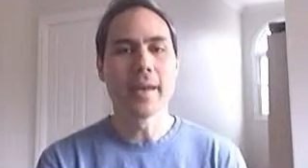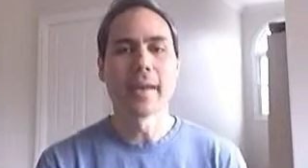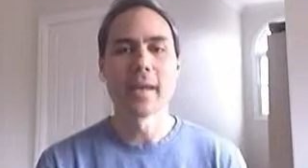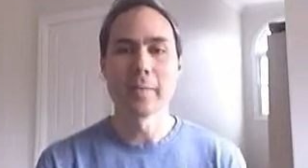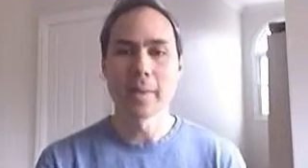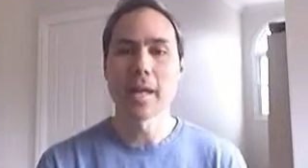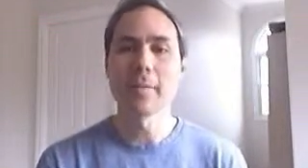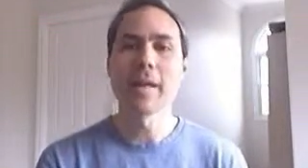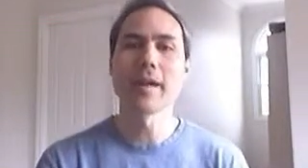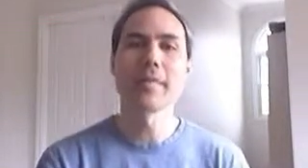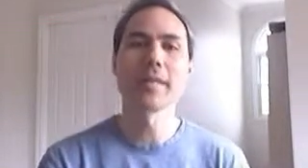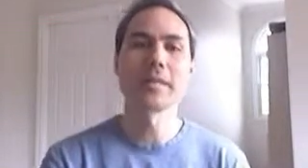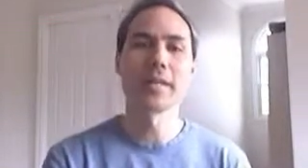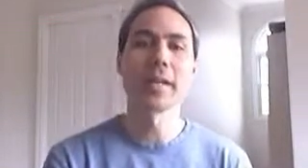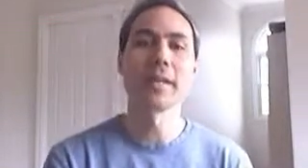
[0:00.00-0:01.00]
And I'm glad we have
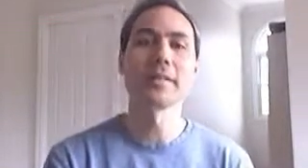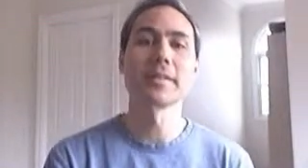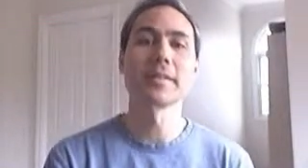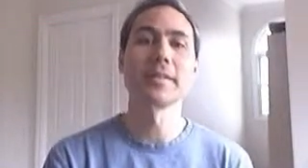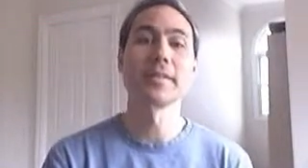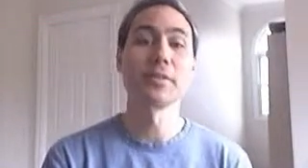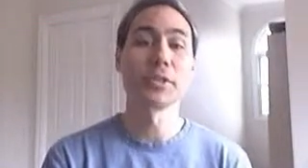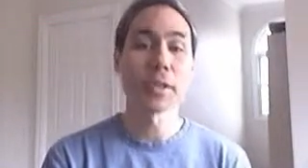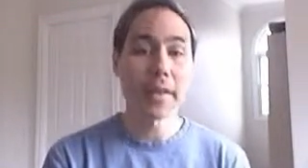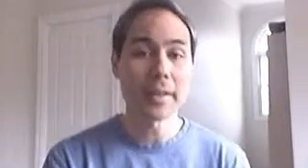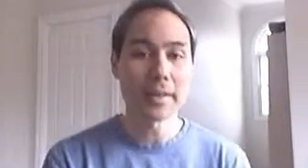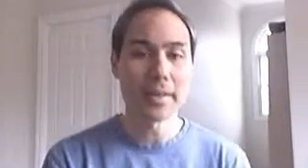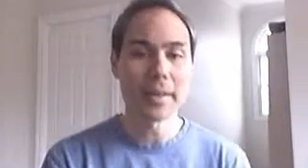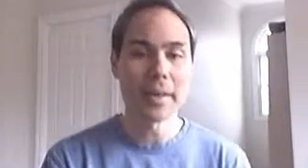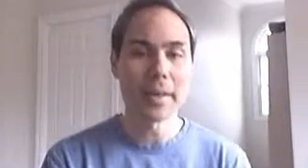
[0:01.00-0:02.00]
this chance to
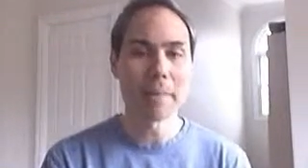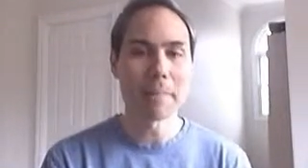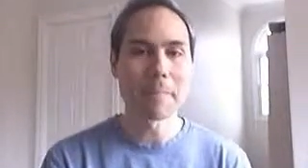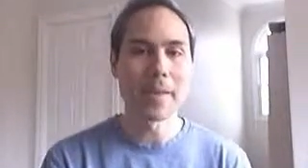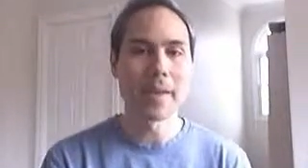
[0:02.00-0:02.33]
chat today.